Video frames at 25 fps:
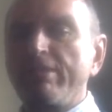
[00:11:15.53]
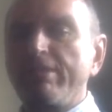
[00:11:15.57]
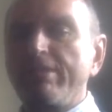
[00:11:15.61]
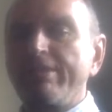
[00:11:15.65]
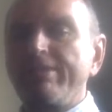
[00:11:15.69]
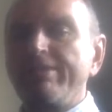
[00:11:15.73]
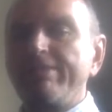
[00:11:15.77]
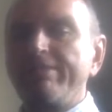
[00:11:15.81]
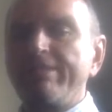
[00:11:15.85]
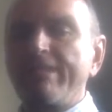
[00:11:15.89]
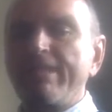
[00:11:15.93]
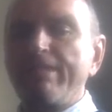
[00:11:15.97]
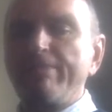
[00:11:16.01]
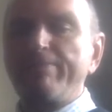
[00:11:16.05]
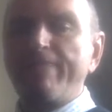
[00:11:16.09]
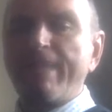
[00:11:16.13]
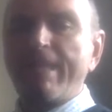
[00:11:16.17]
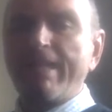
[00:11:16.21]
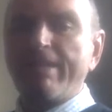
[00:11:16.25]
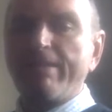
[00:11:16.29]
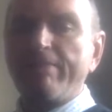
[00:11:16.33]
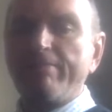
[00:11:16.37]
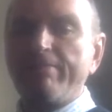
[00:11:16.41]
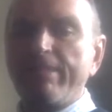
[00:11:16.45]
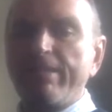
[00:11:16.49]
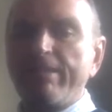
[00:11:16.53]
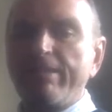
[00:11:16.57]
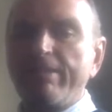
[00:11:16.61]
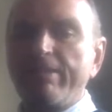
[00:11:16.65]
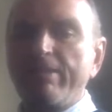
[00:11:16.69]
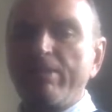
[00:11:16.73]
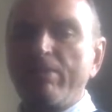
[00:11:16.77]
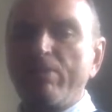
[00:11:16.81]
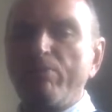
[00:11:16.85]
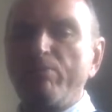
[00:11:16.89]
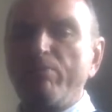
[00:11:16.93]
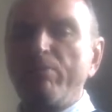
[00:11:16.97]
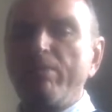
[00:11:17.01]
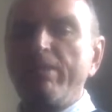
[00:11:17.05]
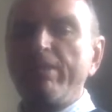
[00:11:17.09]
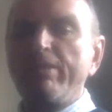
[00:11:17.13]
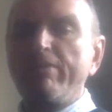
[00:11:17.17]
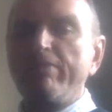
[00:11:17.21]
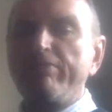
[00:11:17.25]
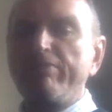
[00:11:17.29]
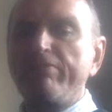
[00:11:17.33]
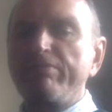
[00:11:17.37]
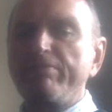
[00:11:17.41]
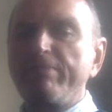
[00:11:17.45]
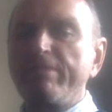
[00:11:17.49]
He stared back at me,
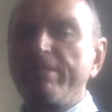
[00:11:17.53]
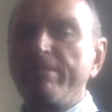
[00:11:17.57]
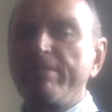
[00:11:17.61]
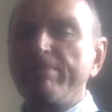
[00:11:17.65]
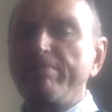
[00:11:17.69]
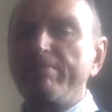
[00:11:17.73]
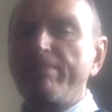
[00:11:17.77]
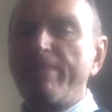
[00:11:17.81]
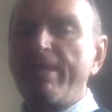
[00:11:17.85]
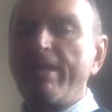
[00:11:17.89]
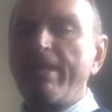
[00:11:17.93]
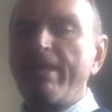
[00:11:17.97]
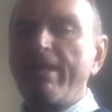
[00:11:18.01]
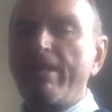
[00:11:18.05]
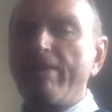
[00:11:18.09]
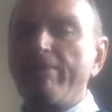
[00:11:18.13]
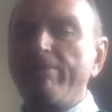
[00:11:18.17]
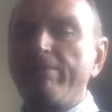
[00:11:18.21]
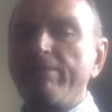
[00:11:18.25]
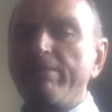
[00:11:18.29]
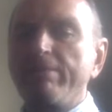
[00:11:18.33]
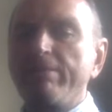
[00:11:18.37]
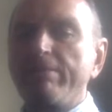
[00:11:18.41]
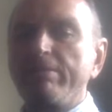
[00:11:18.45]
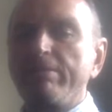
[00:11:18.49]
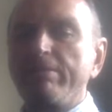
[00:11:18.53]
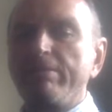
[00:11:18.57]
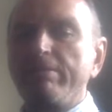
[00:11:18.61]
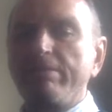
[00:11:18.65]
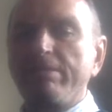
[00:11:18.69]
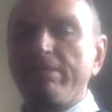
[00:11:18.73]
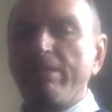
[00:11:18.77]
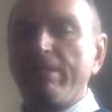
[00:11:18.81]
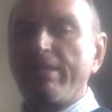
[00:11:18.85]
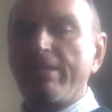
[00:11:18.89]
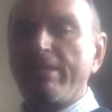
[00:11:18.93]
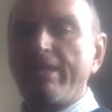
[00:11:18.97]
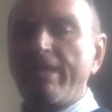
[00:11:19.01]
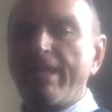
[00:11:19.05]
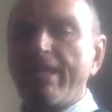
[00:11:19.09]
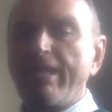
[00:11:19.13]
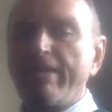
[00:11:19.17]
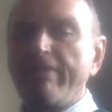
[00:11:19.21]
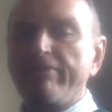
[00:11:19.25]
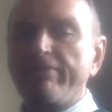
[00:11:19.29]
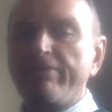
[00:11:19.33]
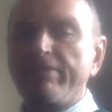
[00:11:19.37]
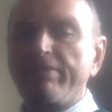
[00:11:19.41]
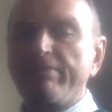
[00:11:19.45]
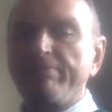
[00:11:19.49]
willing for me to pay up. I
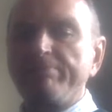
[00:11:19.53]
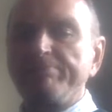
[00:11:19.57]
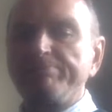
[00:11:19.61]
caved.